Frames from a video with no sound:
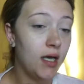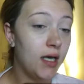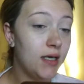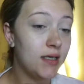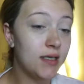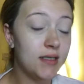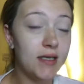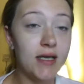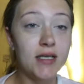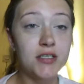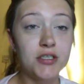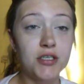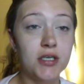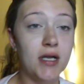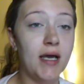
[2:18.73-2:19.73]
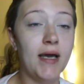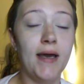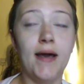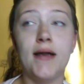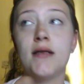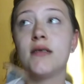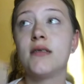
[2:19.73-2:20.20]
And then
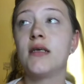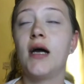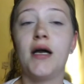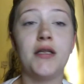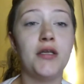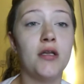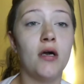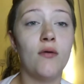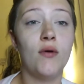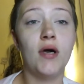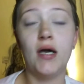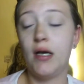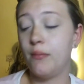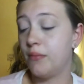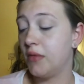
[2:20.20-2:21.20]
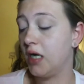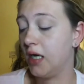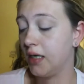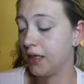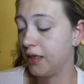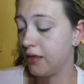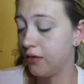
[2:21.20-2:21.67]
yesterday, I decided, you know what, I'm
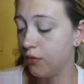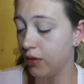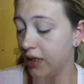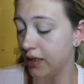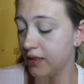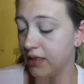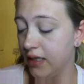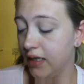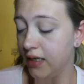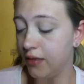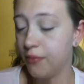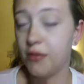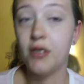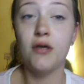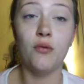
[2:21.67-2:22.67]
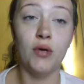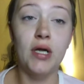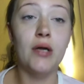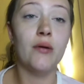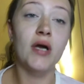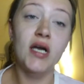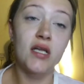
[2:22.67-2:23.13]
not going to wear that. I'm going to
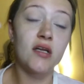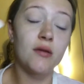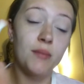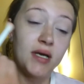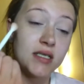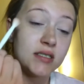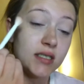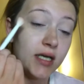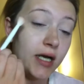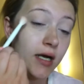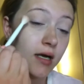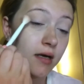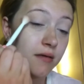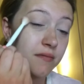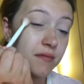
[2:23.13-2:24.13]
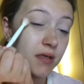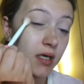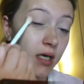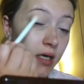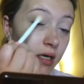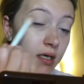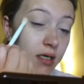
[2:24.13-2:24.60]
wear a regular mascara.
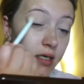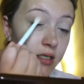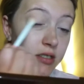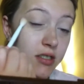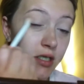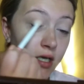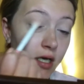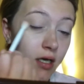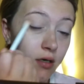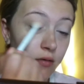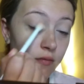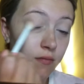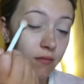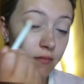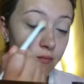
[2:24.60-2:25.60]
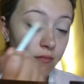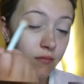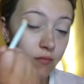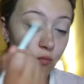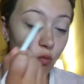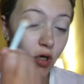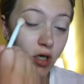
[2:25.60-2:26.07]
Because, you know,
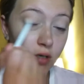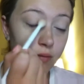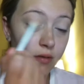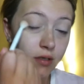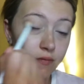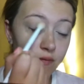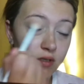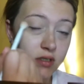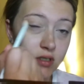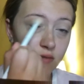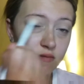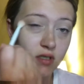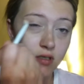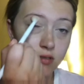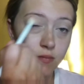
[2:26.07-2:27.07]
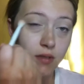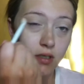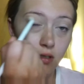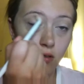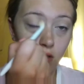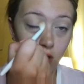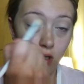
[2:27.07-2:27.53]
waterproof can sometimes be a
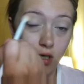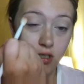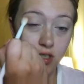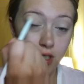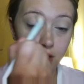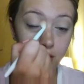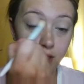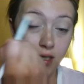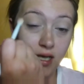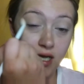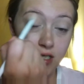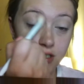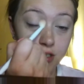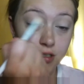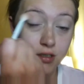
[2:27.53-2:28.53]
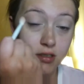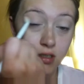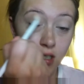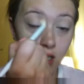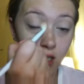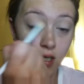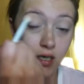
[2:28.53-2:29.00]
little harsh on your lashes
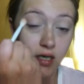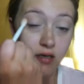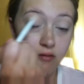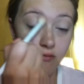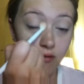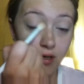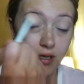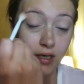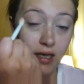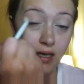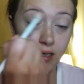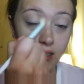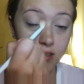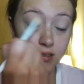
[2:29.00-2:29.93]
every day.